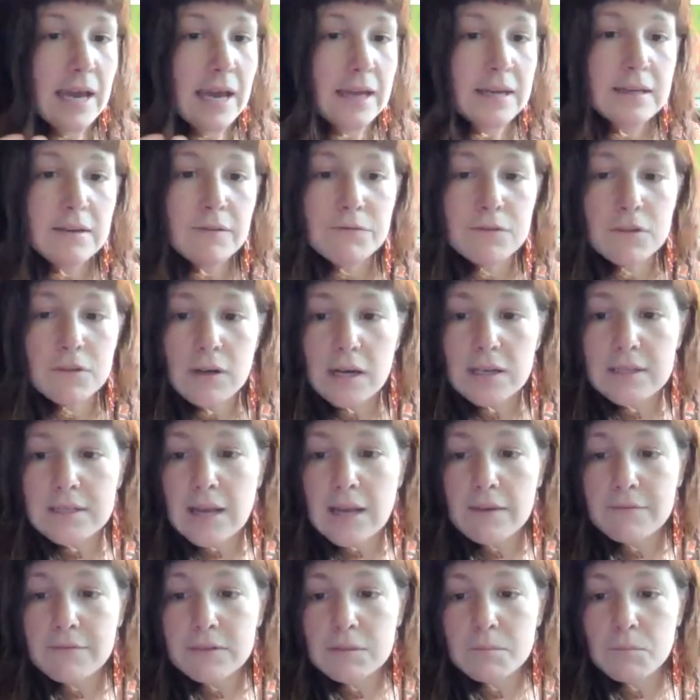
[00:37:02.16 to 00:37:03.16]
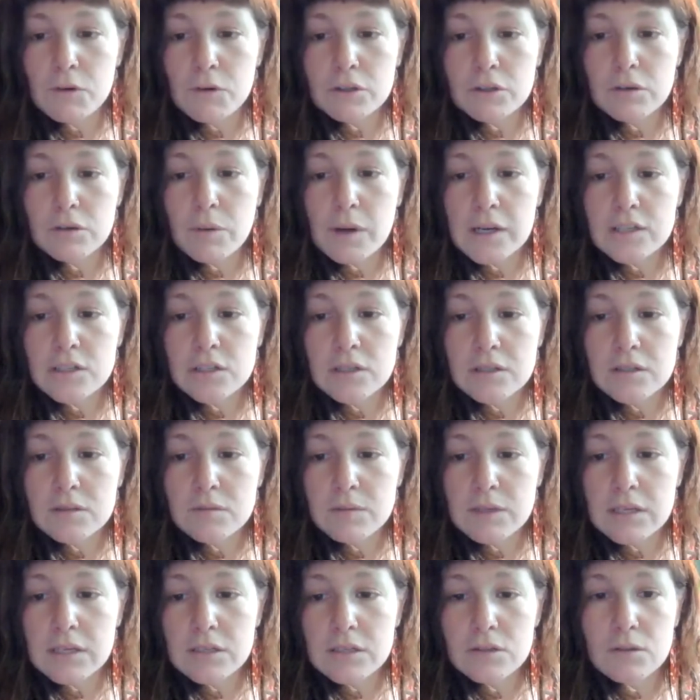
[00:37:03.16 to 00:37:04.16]
end, if you guys have some more questions,
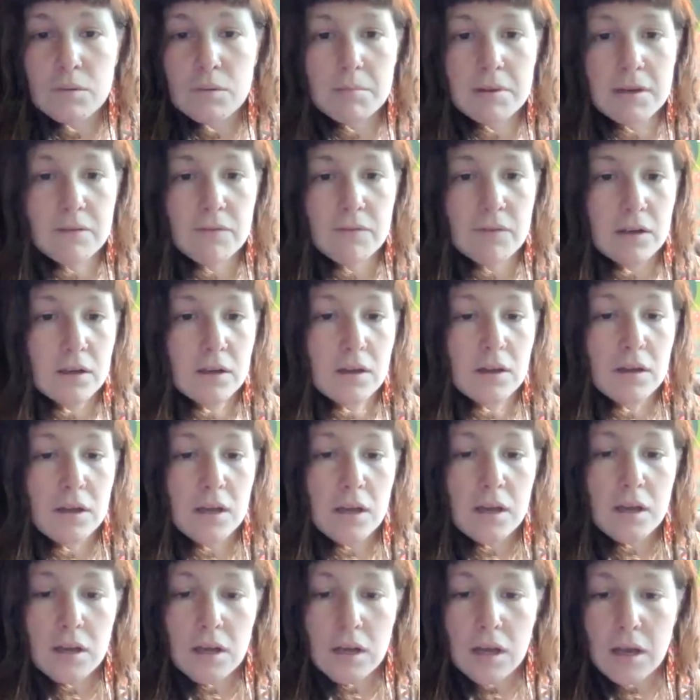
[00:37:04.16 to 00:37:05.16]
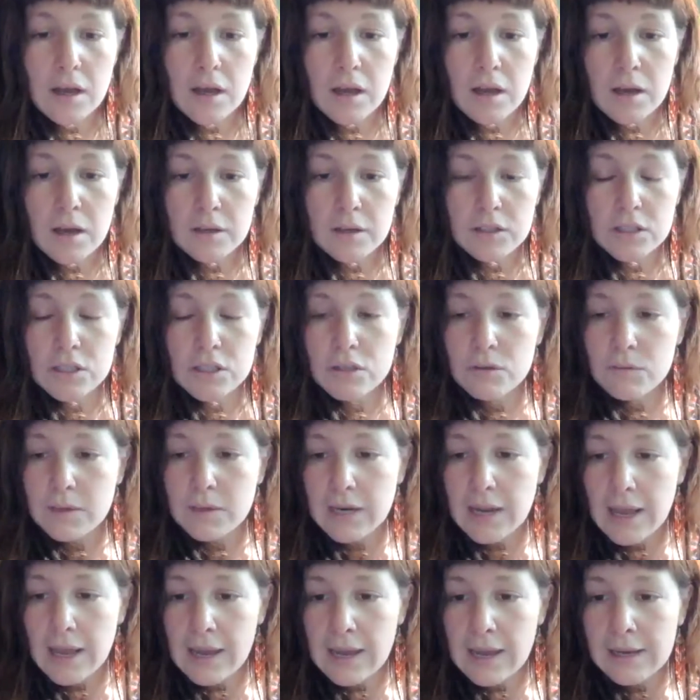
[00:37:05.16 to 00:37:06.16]
we can do a bit of a uh, Q
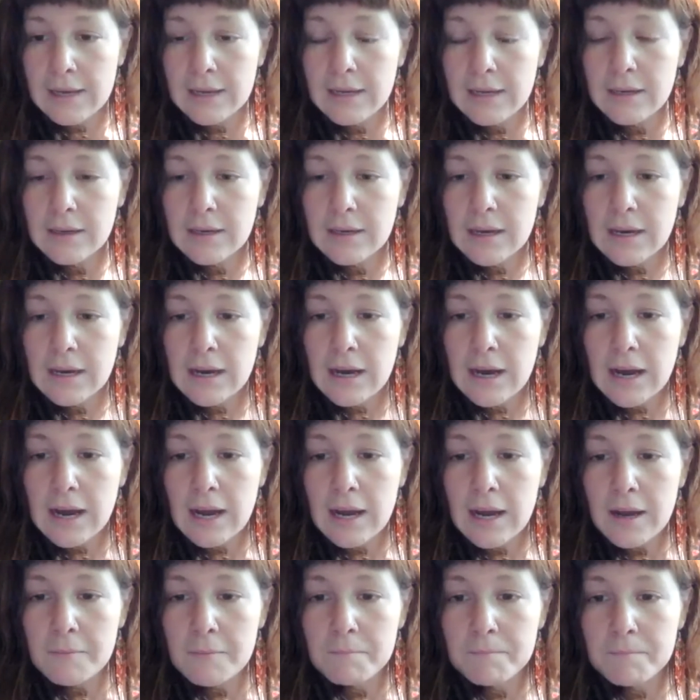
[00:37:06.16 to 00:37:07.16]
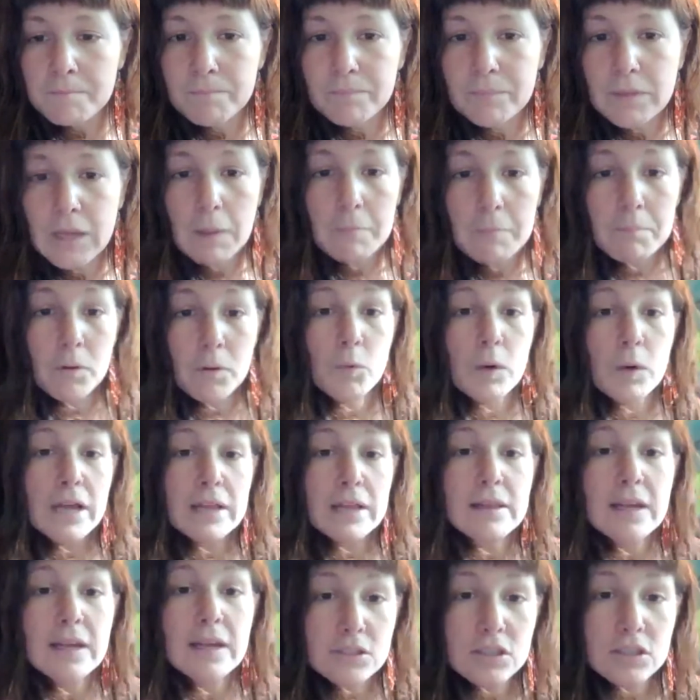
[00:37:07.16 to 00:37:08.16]
and A. Um, but what I
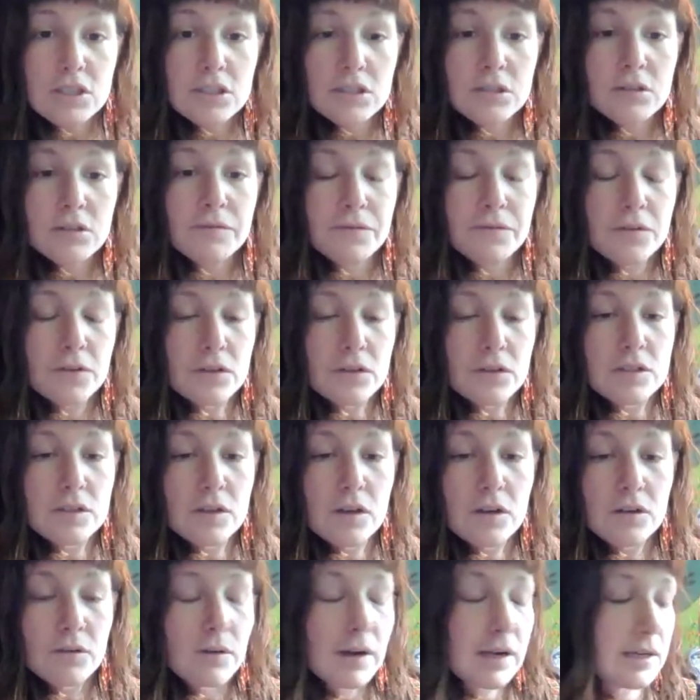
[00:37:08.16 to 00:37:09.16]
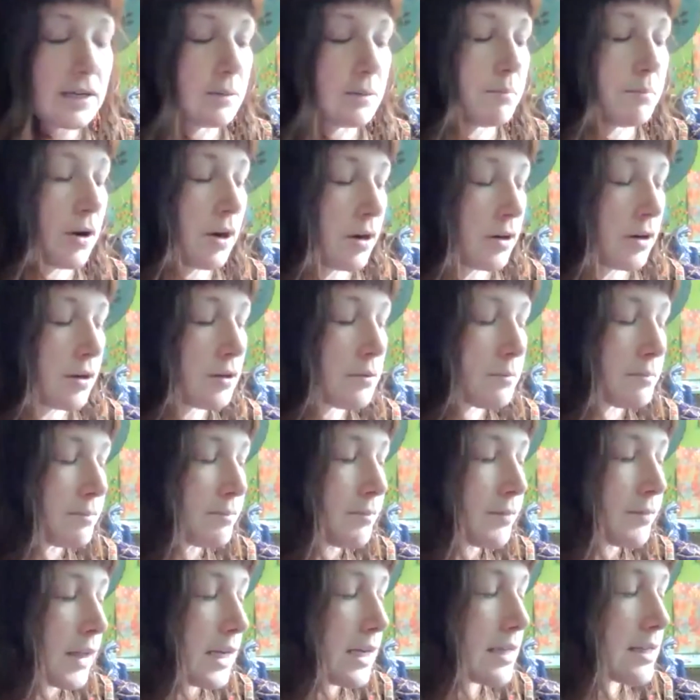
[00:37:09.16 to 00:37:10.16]
like to do for the songwriting part
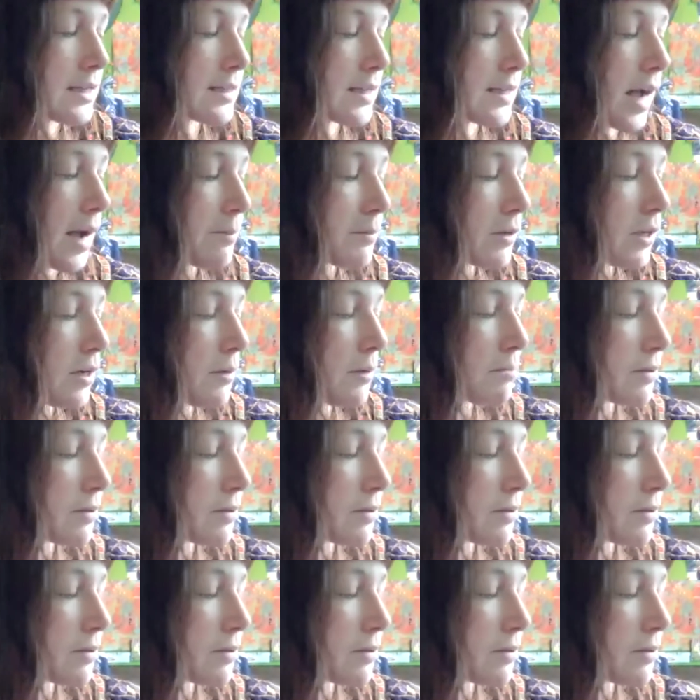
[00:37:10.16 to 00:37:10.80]
is I'm gonna